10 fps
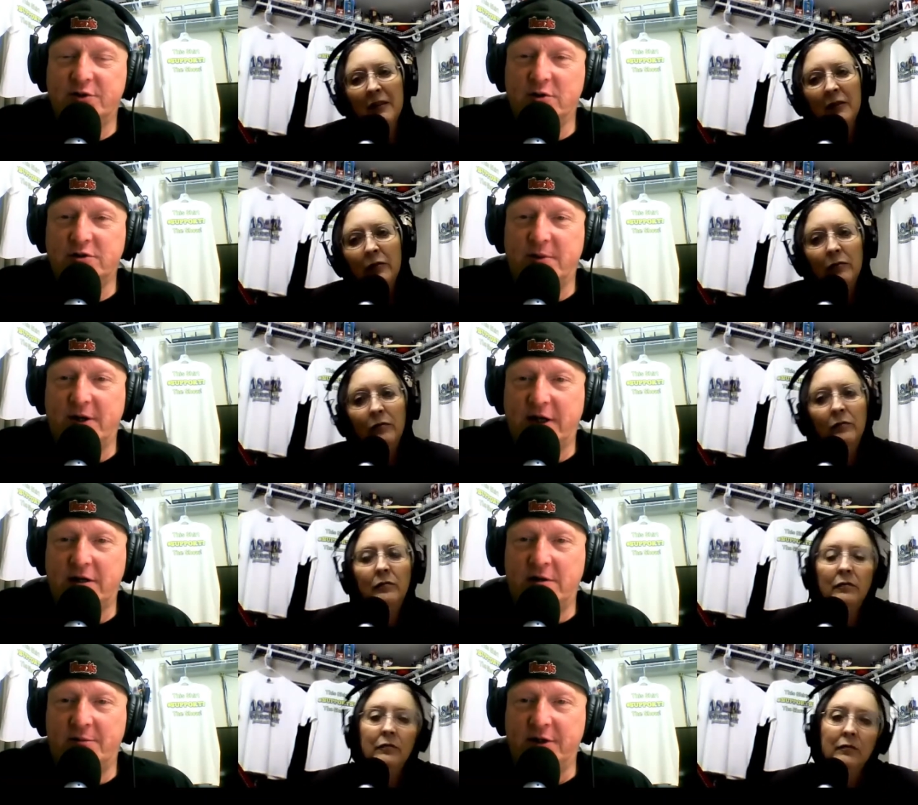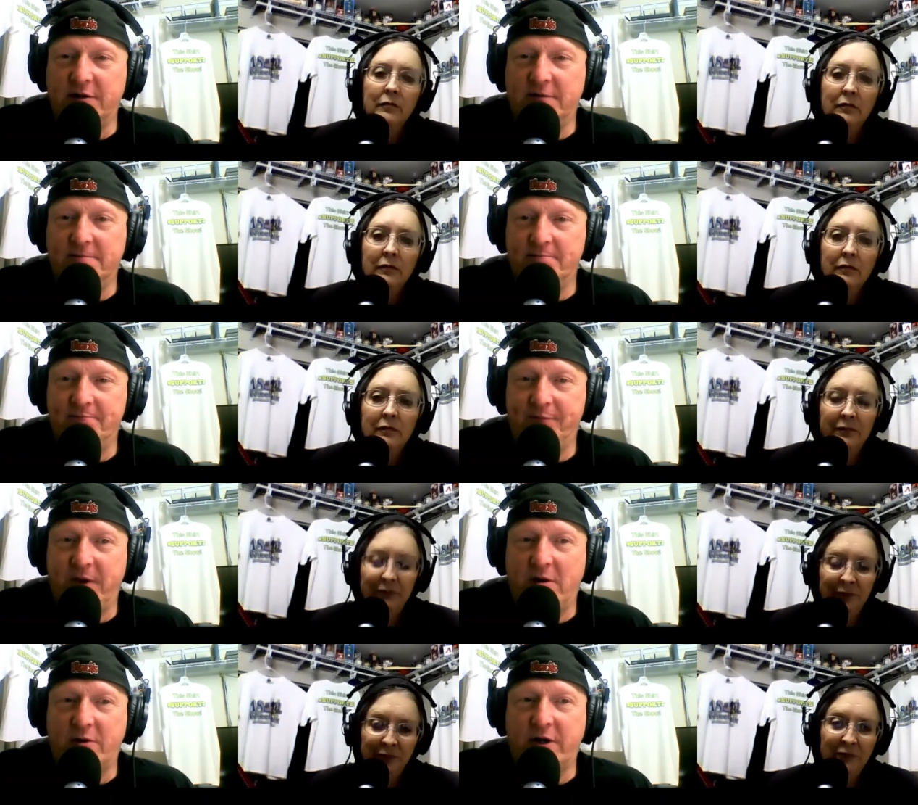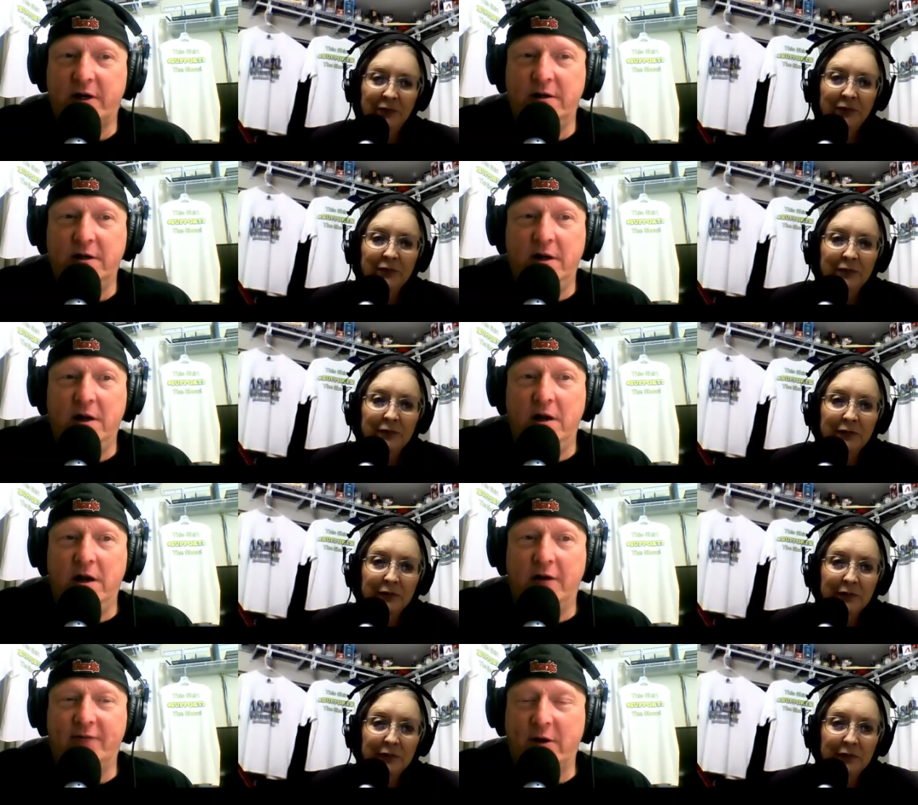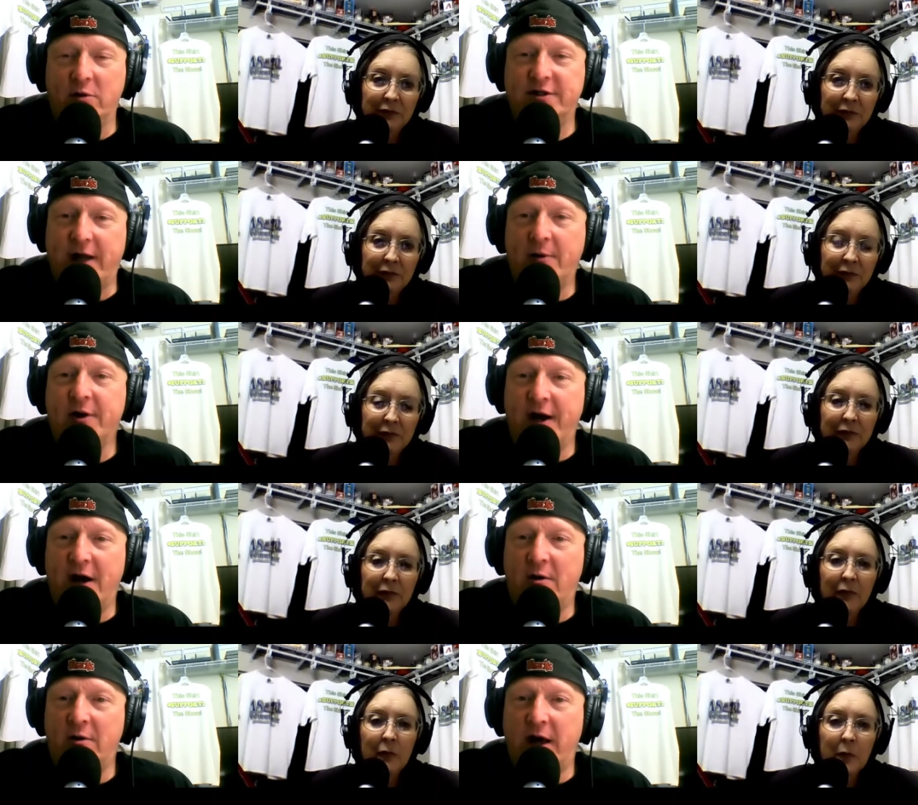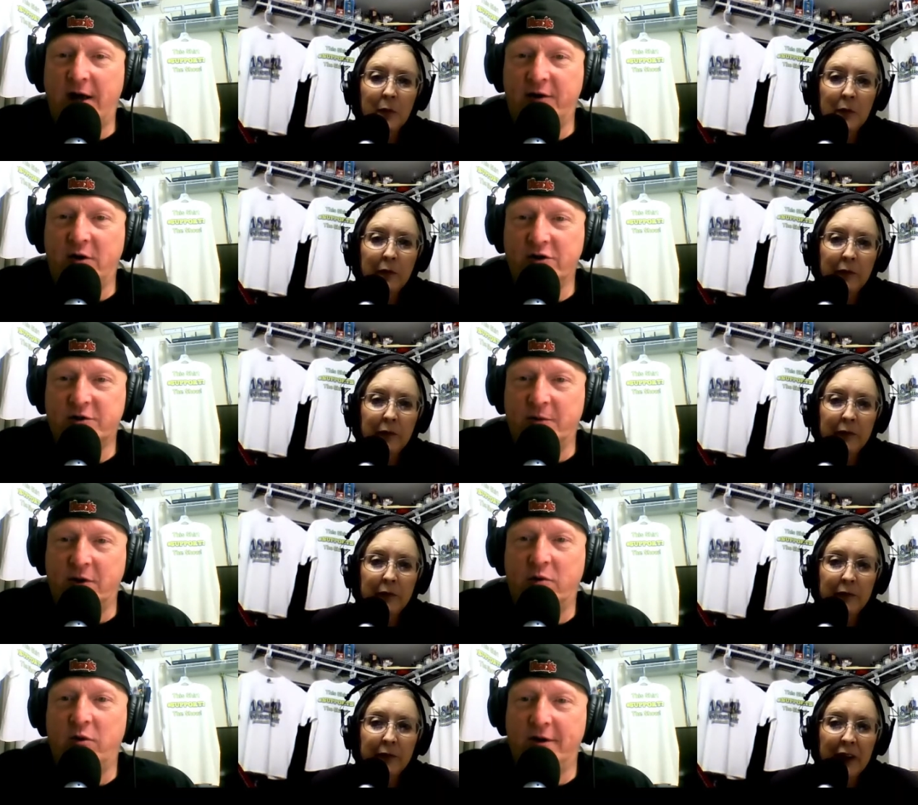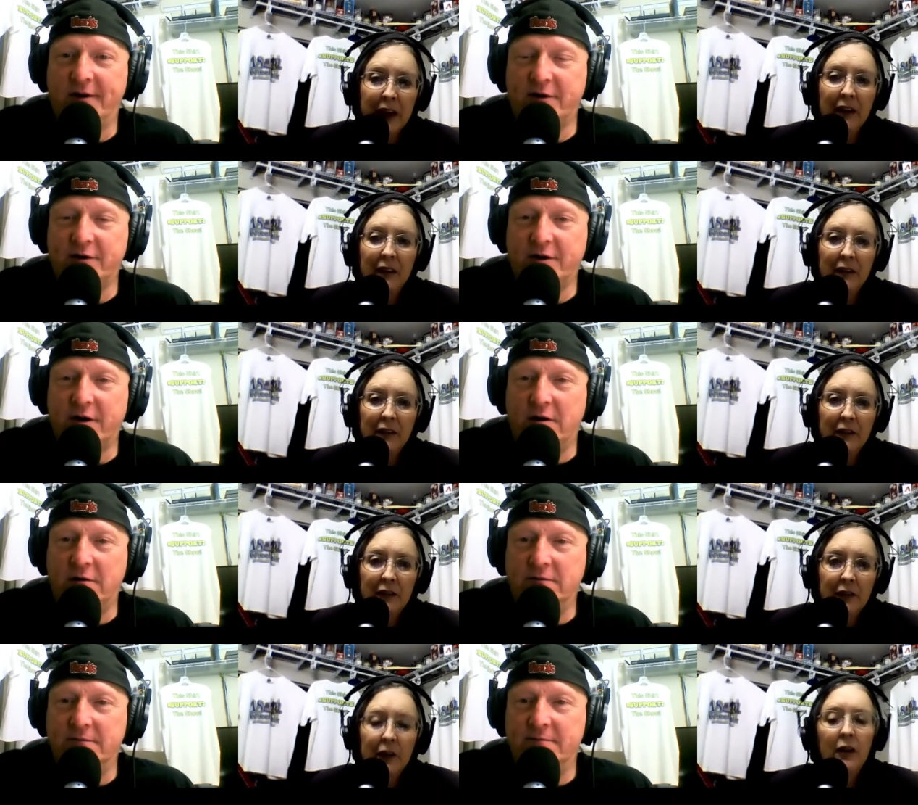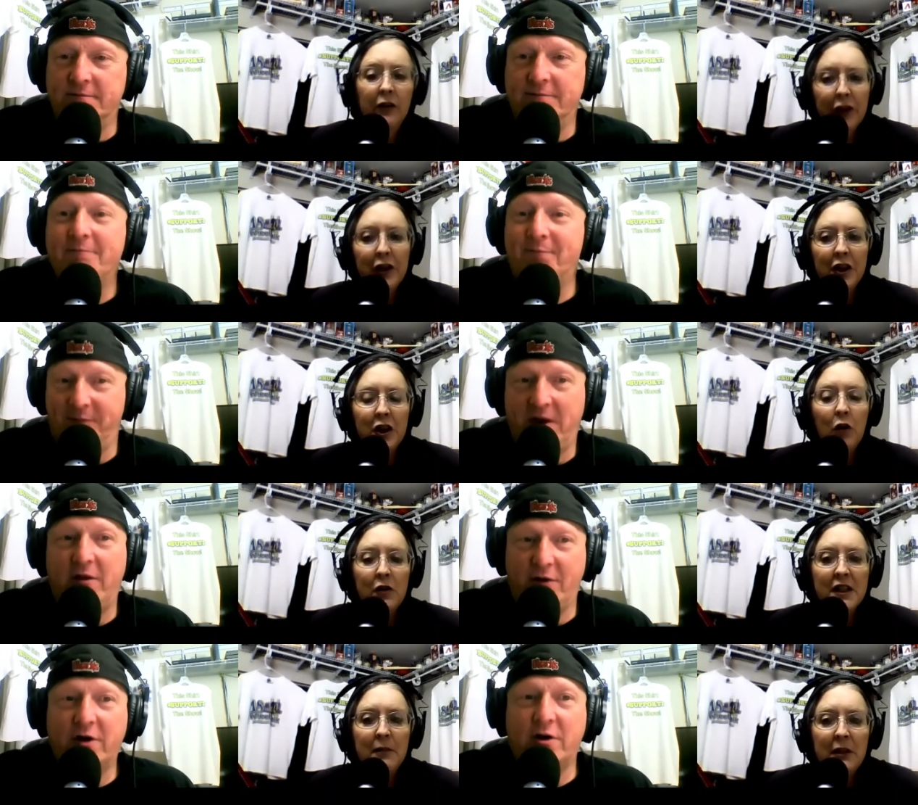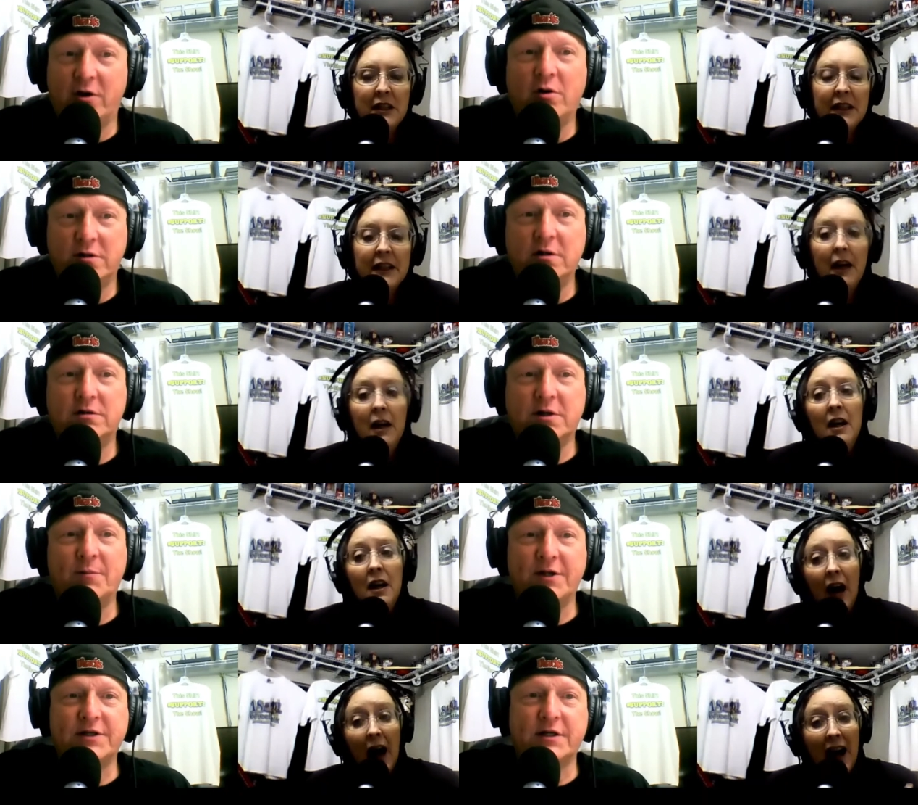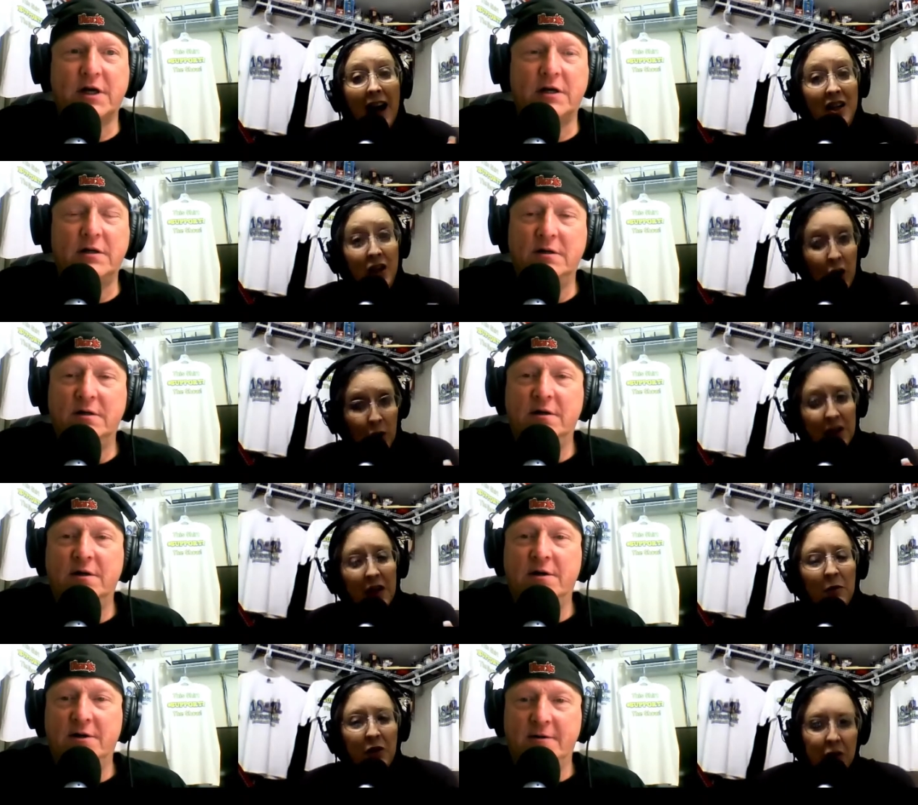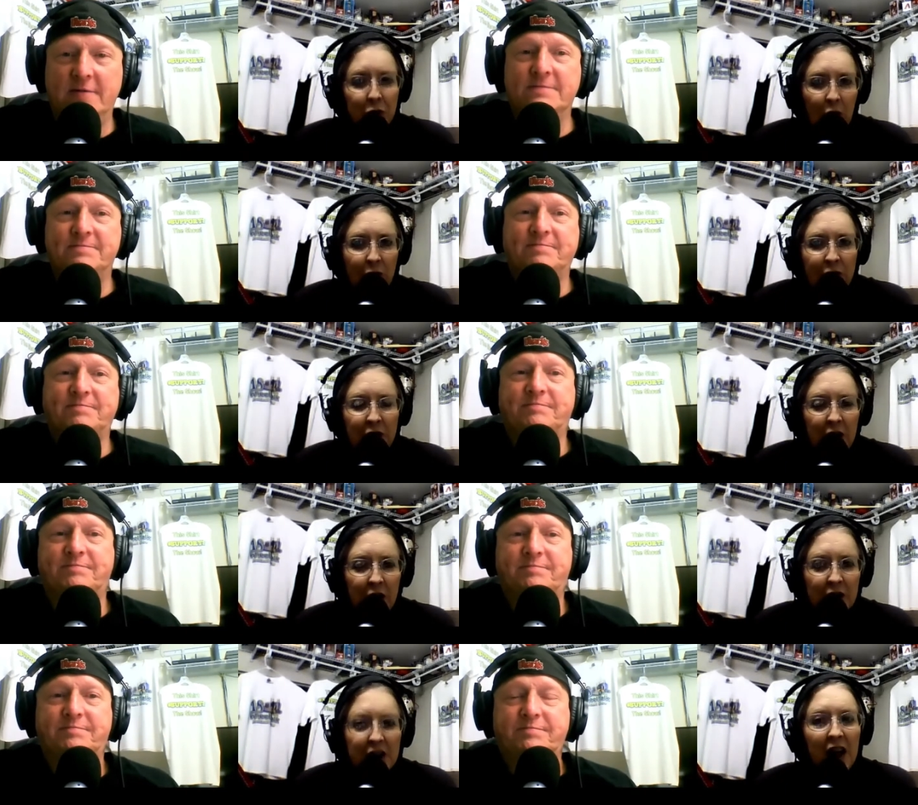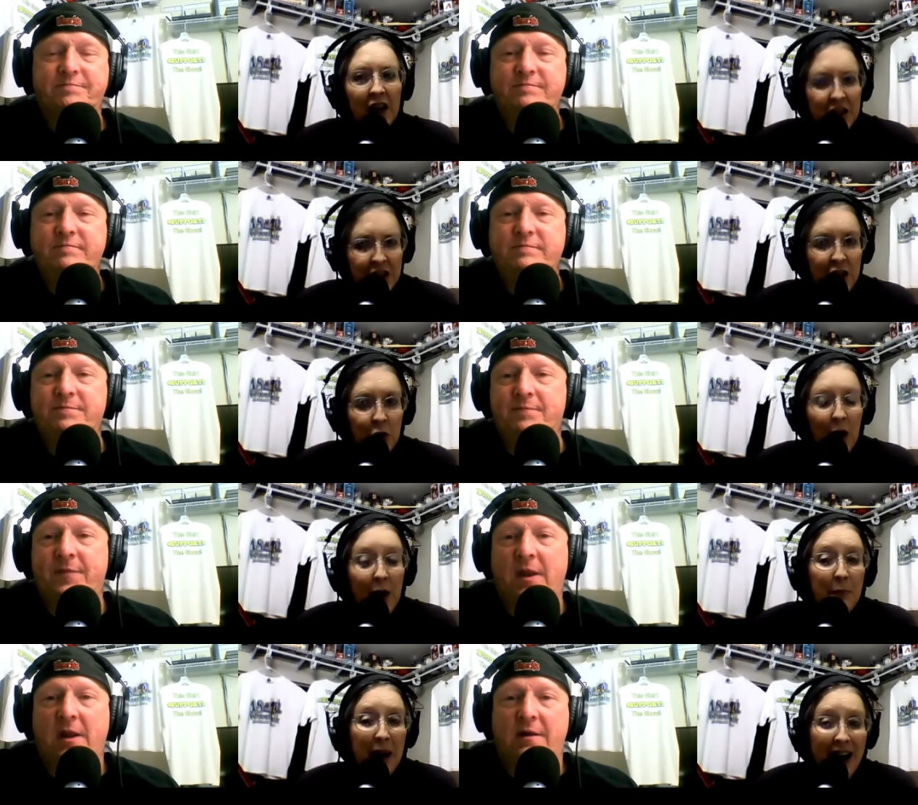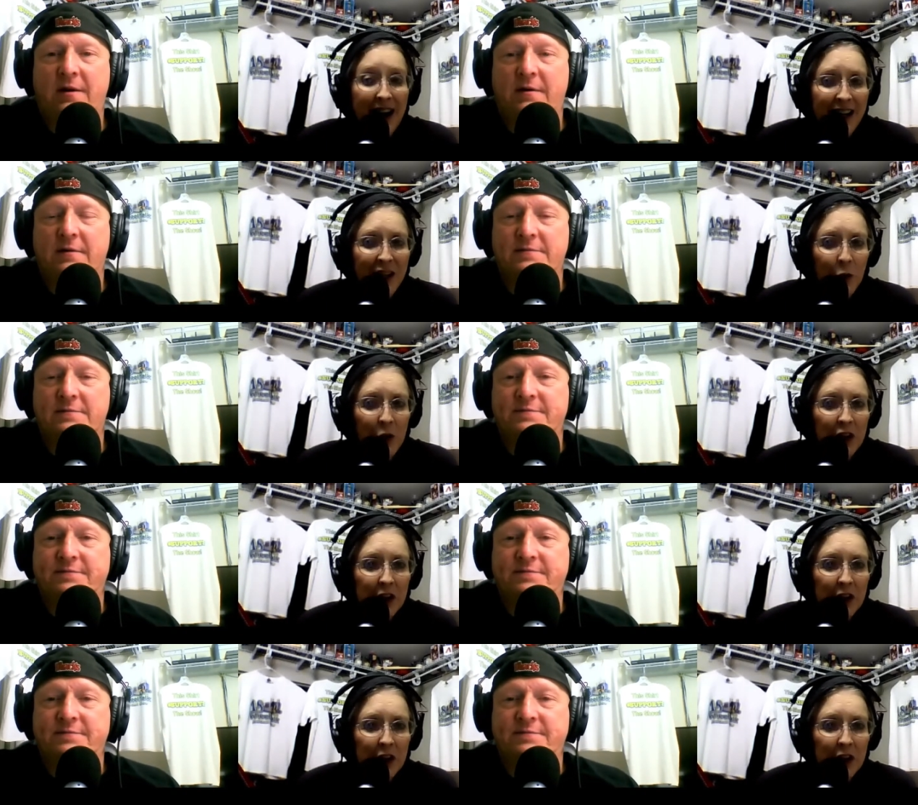Speaker 1: jokes about that company, mm-hmm. okay, if they were down and out and had to go somewhere, where do you think they're going to go?
Speaker 2: They're going to go to someplace like that. Someplace I like know that. someone that drove for years, got a DUI behind the wheel of a